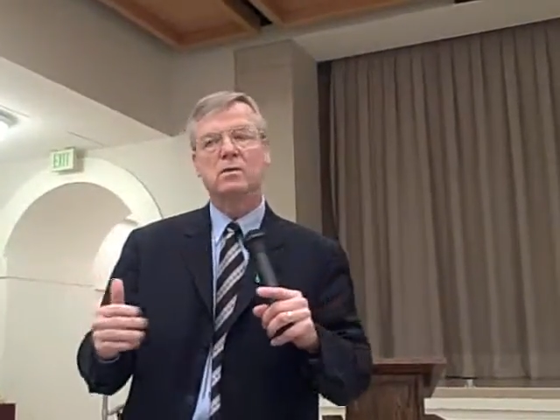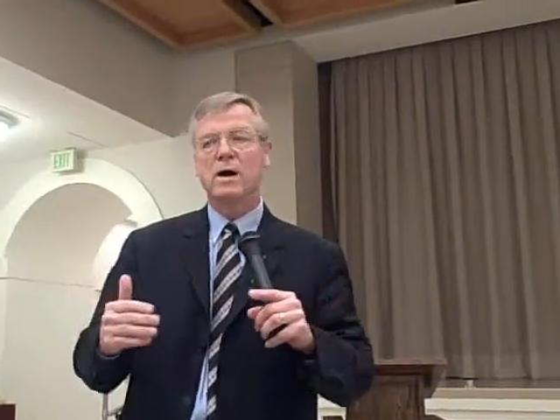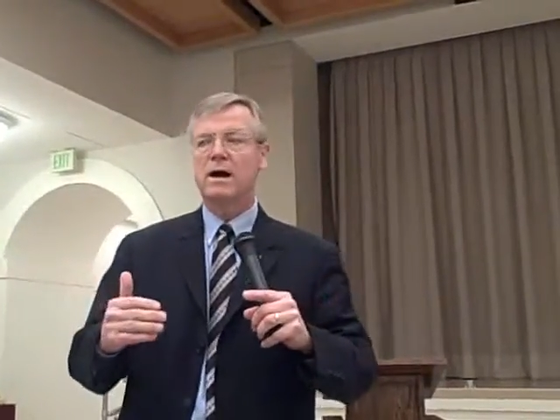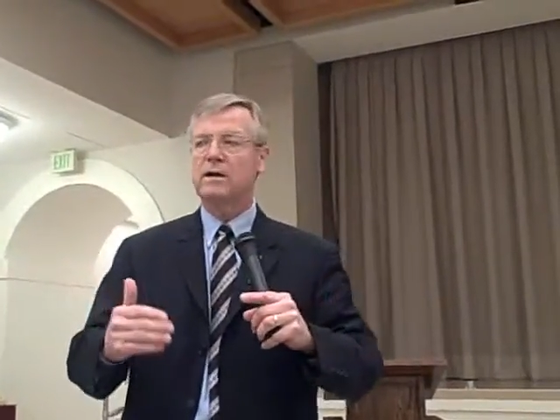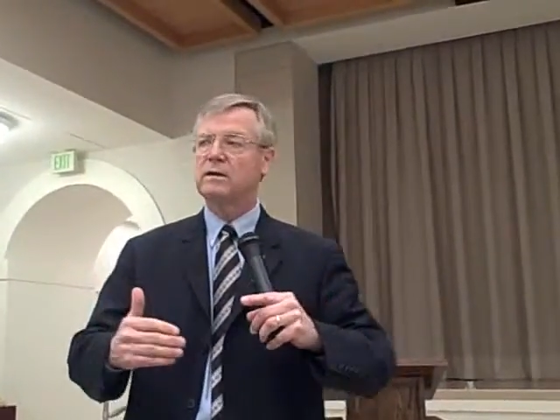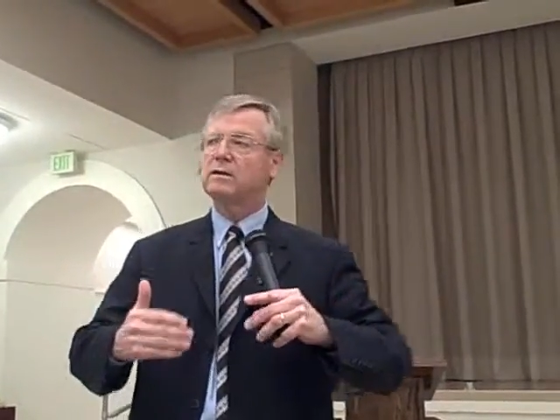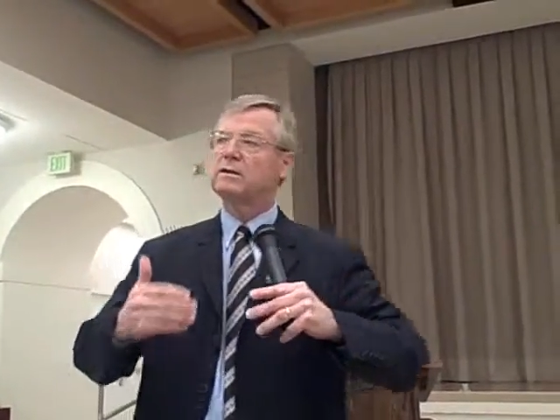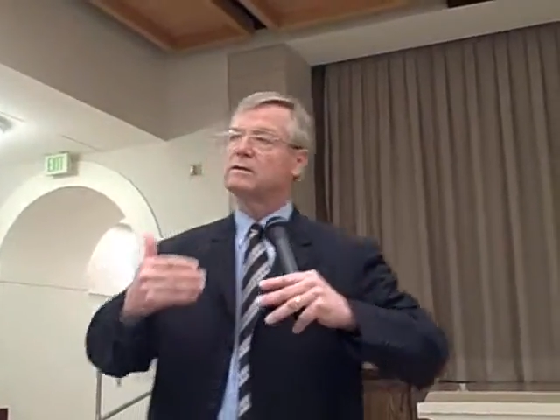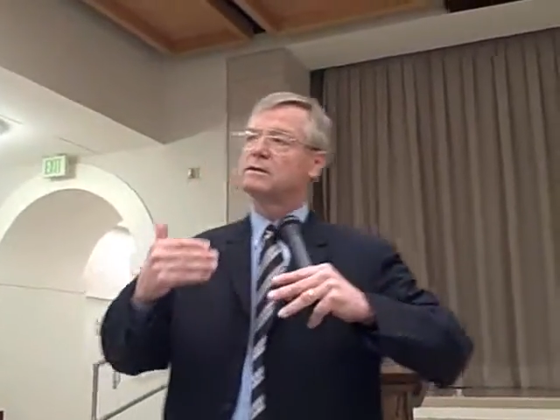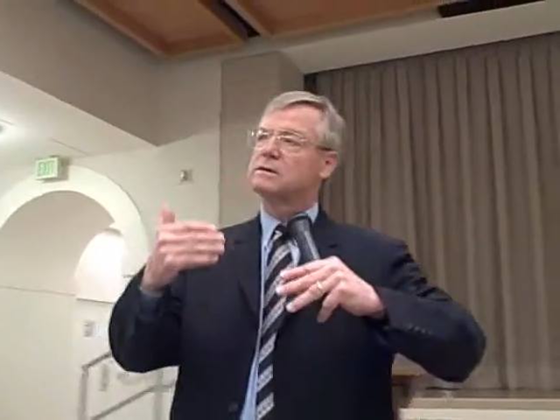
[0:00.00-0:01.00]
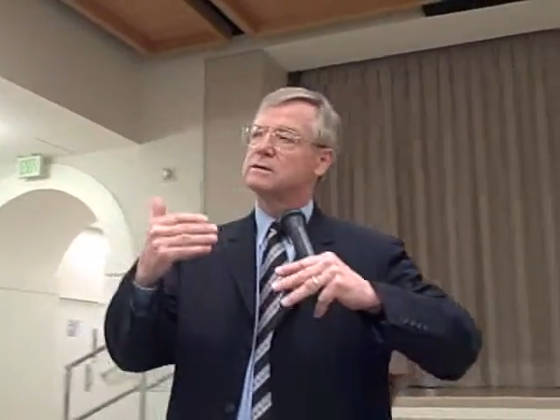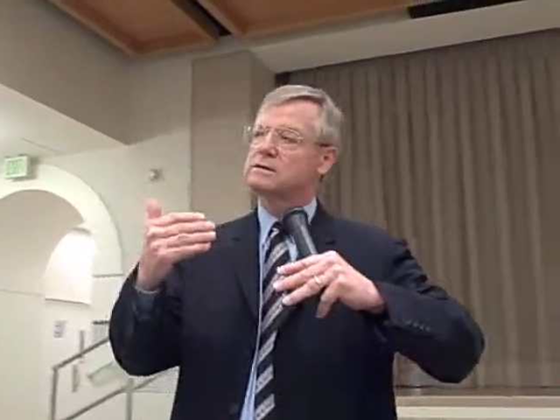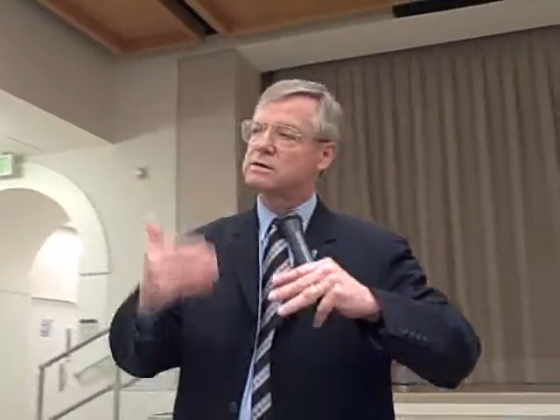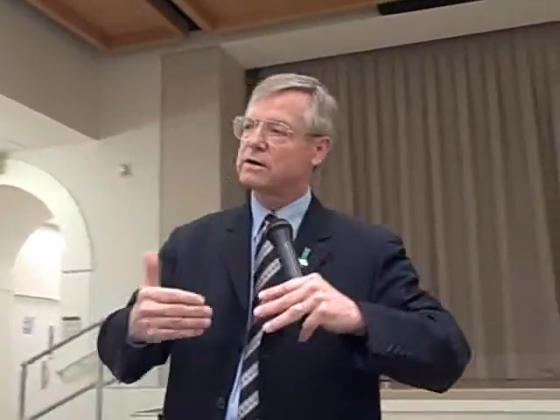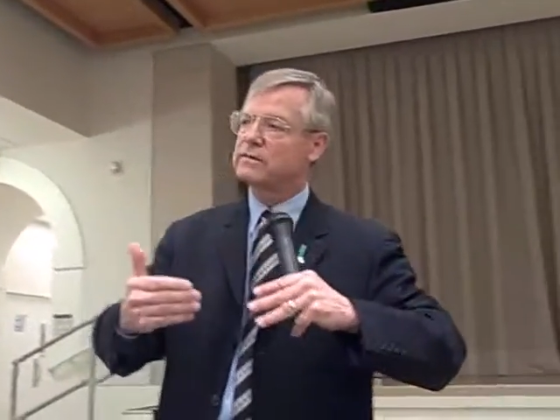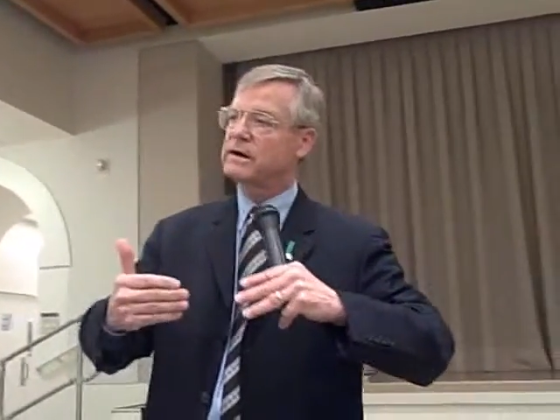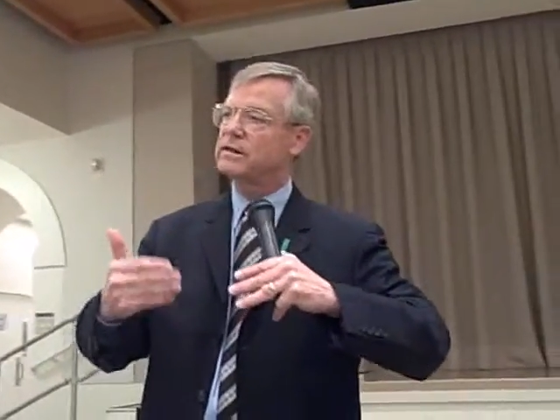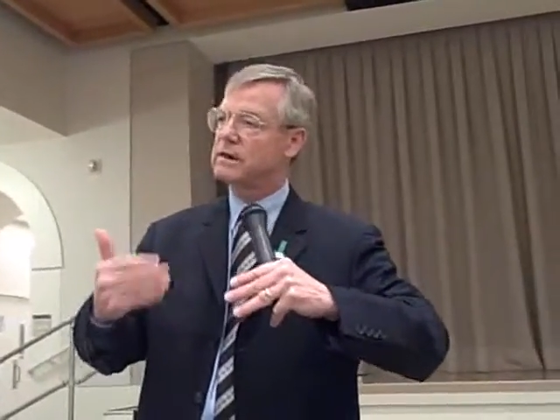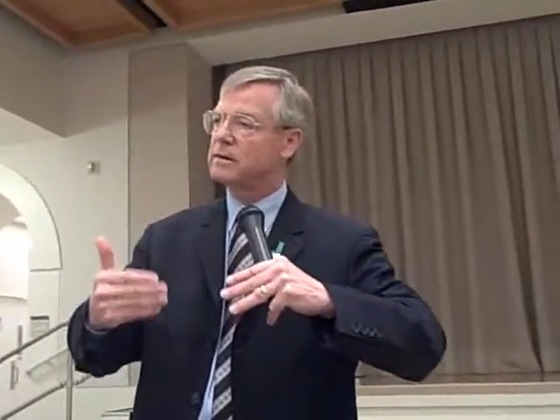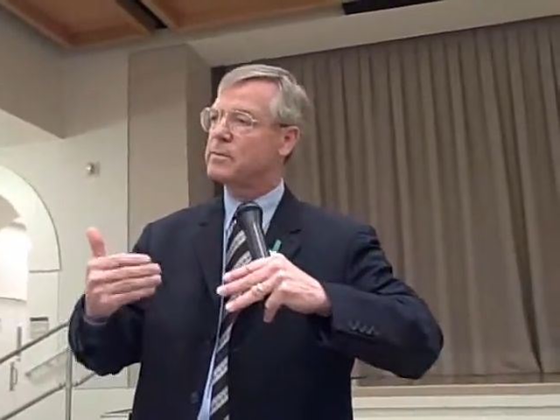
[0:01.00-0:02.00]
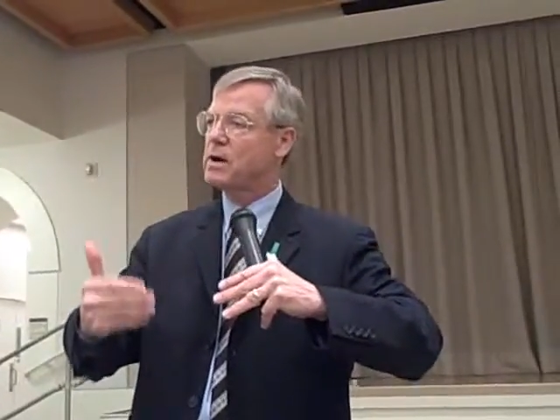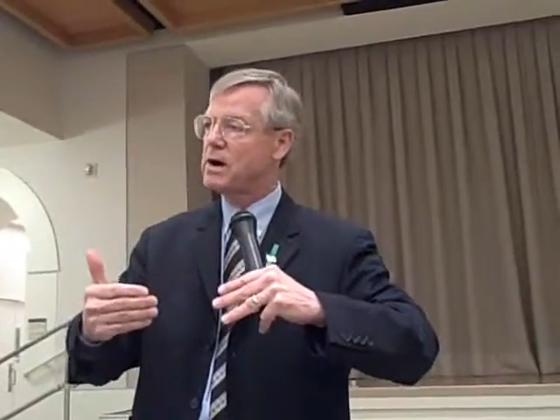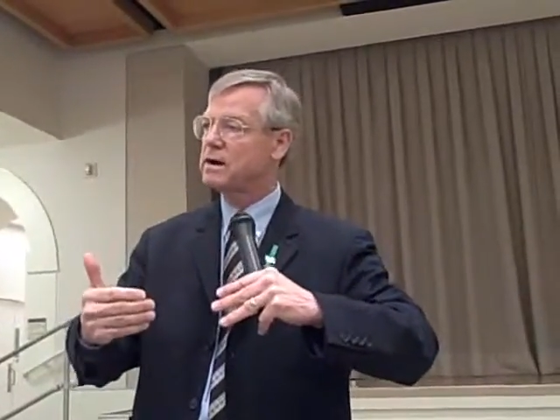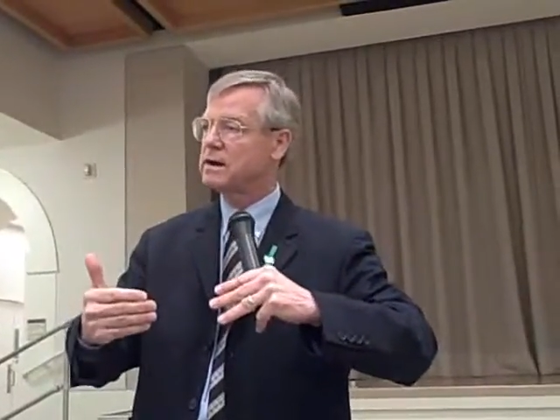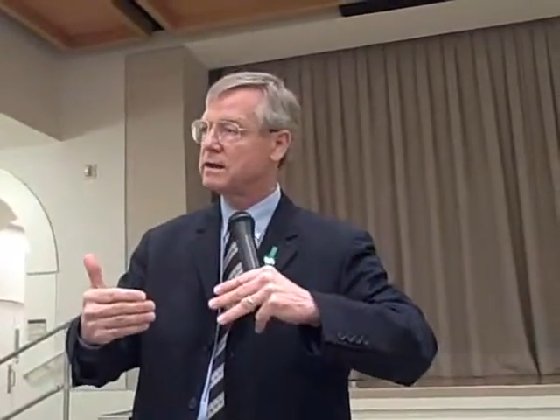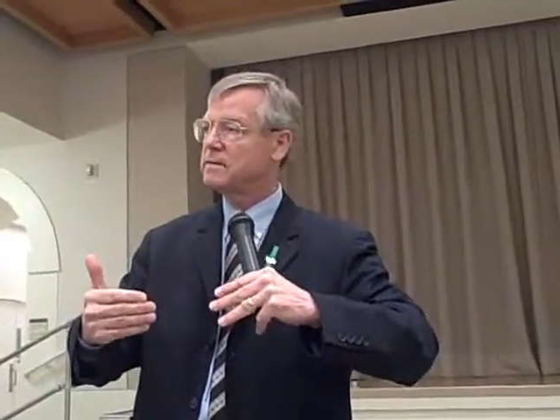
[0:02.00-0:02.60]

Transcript: while serving their party,